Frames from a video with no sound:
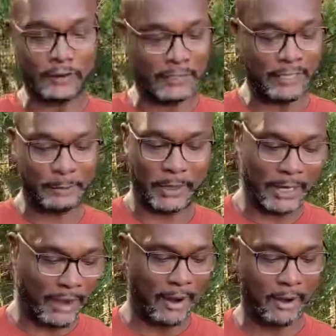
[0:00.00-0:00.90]
let's
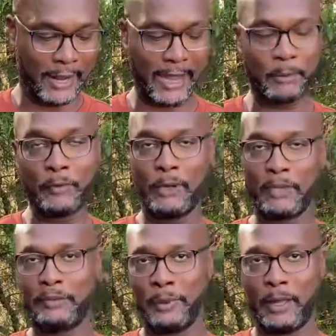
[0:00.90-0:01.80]
plant our
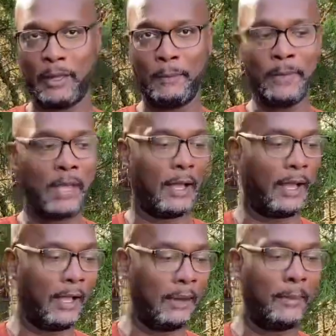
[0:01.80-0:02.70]
Amaryllis bulb.
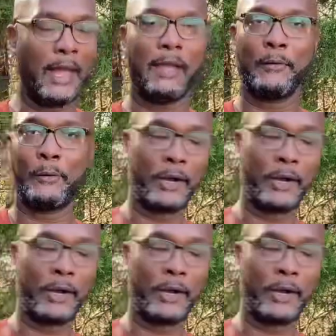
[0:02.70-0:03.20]
We're